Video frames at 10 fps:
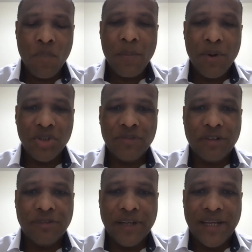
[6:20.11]
Most of
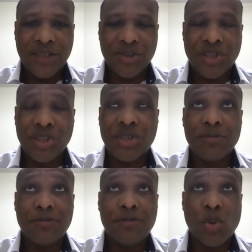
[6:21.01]
our financial
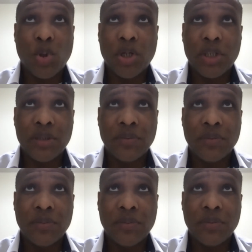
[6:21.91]
system for
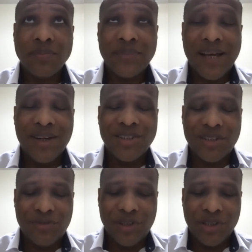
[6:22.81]
thousands
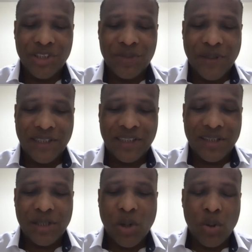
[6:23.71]
of years,
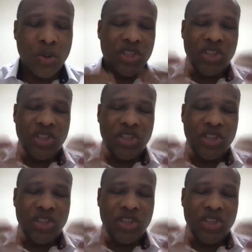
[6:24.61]
basically gold